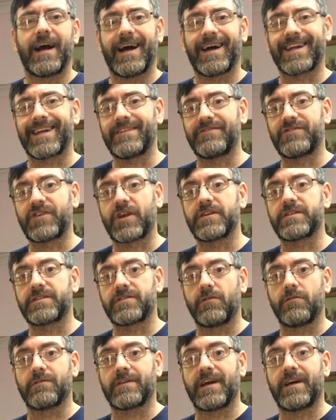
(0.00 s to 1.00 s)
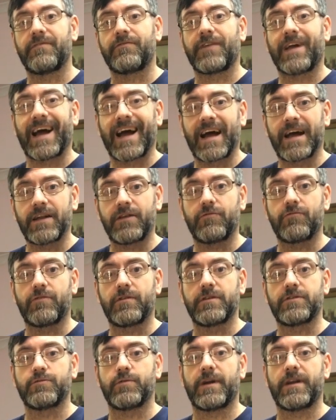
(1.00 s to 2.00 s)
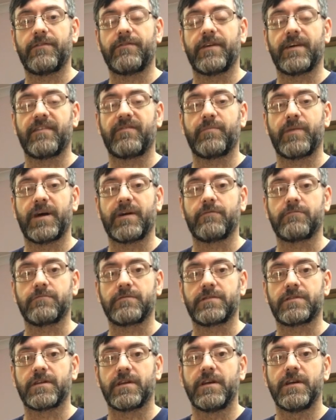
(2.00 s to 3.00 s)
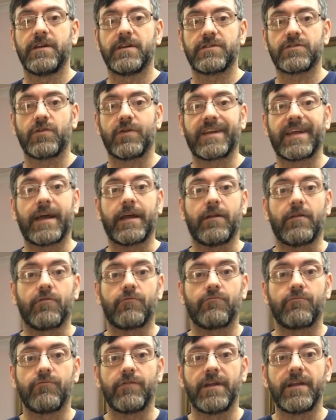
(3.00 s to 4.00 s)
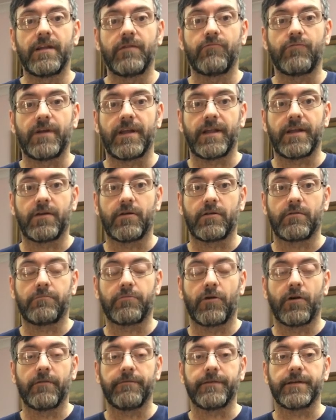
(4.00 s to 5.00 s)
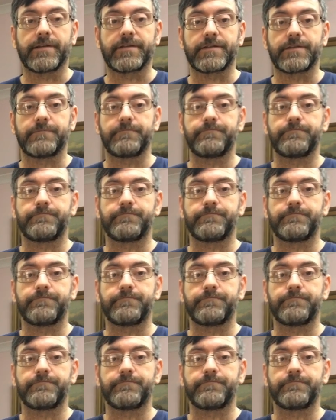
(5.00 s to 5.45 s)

And I just sold that for £125. So again, really, really good profit.